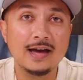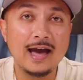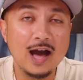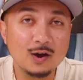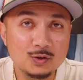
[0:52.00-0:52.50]

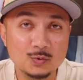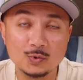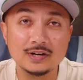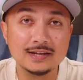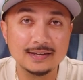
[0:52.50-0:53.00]
how you were
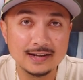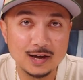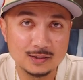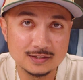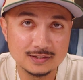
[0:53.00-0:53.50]
going to get
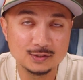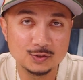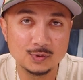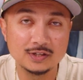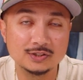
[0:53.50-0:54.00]
out of this
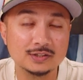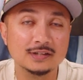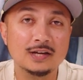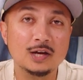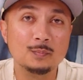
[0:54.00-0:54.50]
situation.
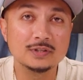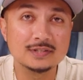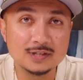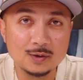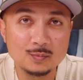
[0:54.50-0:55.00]
But
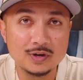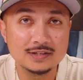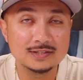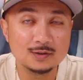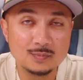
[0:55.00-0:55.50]
some way,
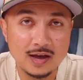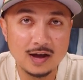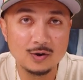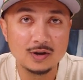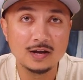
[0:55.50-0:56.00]

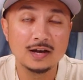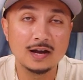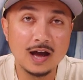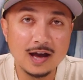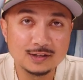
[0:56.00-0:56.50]
somehow,
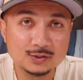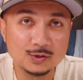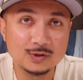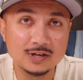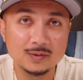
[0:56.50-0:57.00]
God
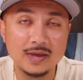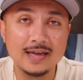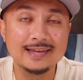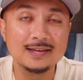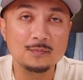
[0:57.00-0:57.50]
showed up
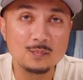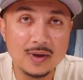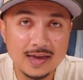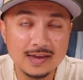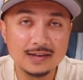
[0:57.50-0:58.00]
and He
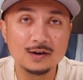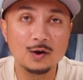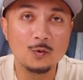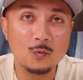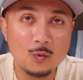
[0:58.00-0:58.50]
made
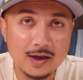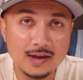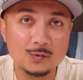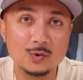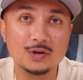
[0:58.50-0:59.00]
a
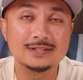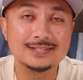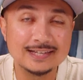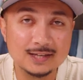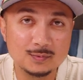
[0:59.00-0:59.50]
way where it
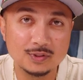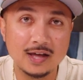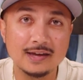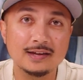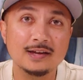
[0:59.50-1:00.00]
seemed
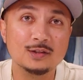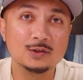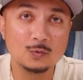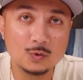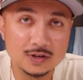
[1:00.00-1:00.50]
like
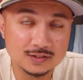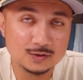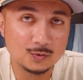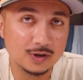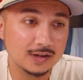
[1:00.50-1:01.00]
there was
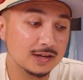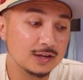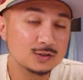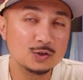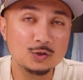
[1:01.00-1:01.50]
no way.
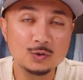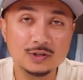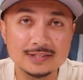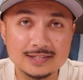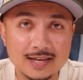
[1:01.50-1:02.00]
So you
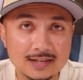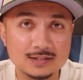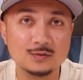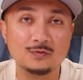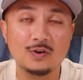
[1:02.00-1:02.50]
could
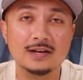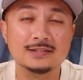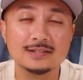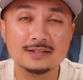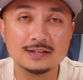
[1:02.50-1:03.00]
testify
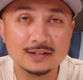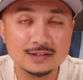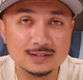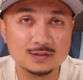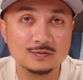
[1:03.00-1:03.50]
to the
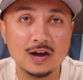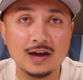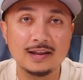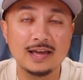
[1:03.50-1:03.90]
goodness of God,